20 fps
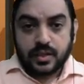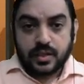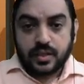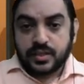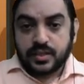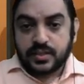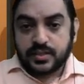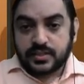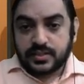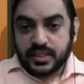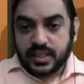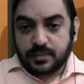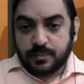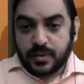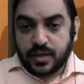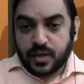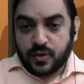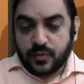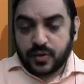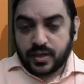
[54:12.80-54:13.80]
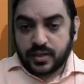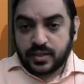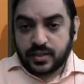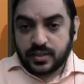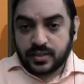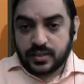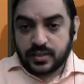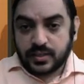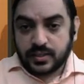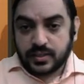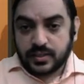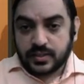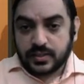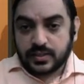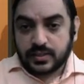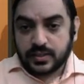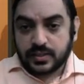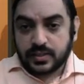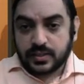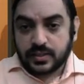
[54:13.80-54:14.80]
sigma 1
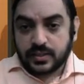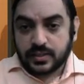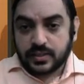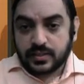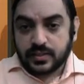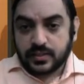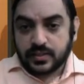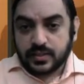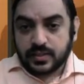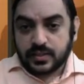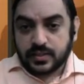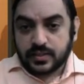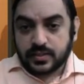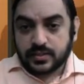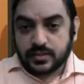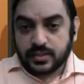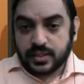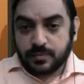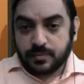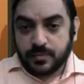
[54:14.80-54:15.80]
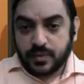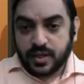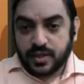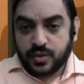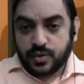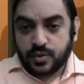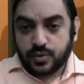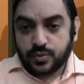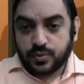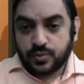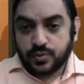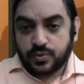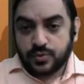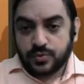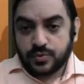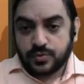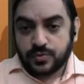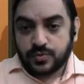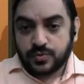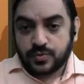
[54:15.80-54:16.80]
sigma 2
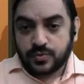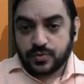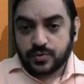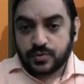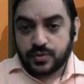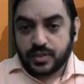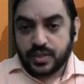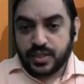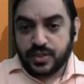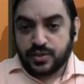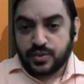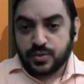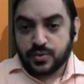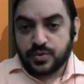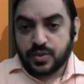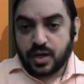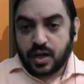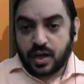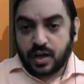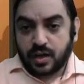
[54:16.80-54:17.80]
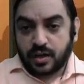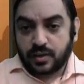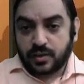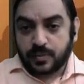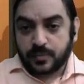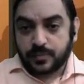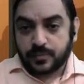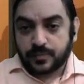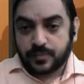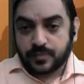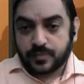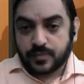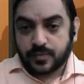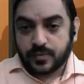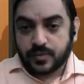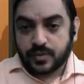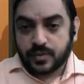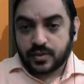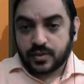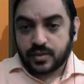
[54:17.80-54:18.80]
into R
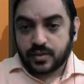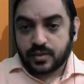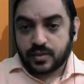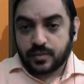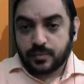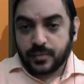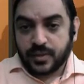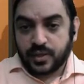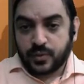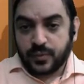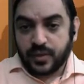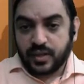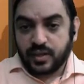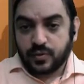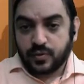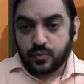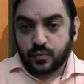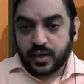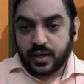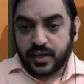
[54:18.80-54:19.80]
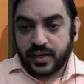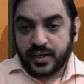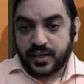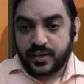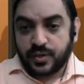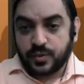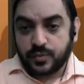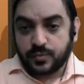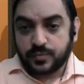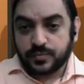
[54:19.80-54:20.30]
between 1 and 2,